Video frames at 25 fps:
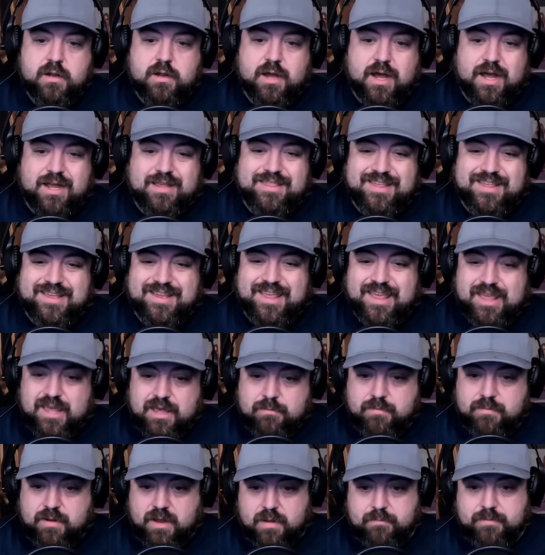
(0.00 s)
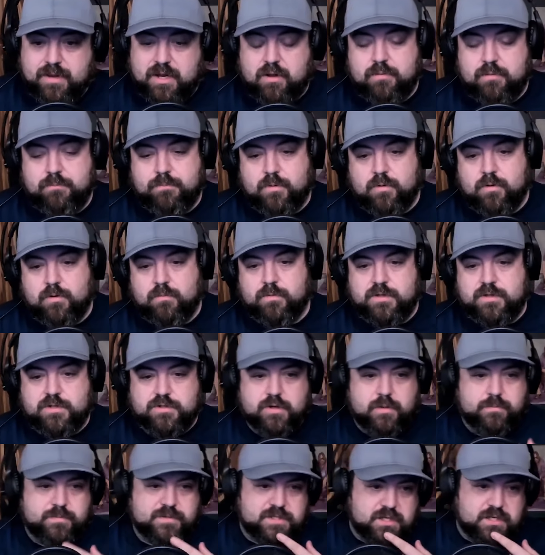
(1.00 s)
I think him coming on board with
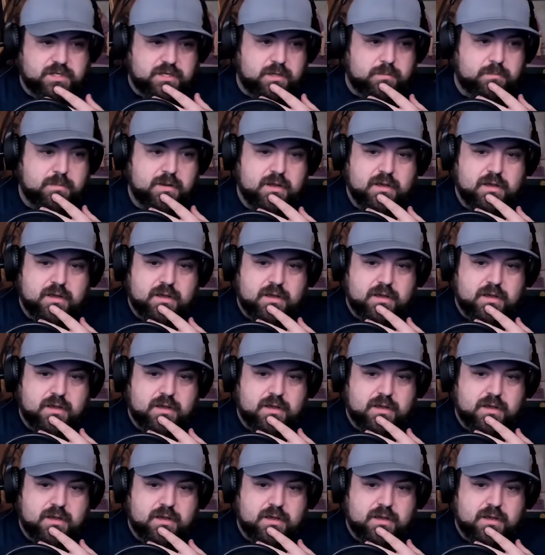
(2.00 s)
Trump's team